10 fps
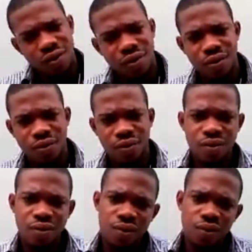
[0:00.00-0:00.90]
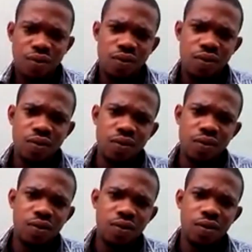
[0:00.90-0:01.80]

Nothing is said.